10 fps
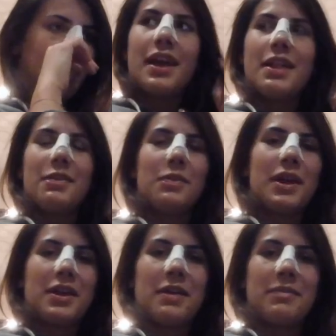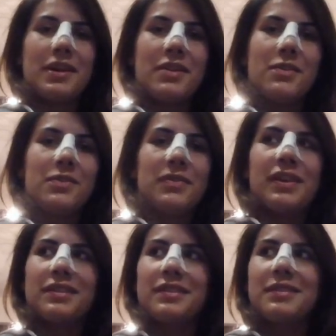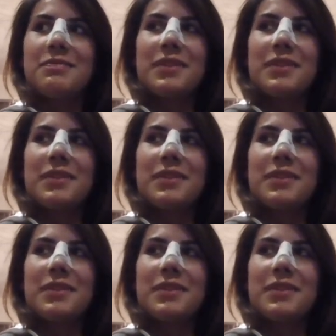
Yeah, that's why I got my nose fixed,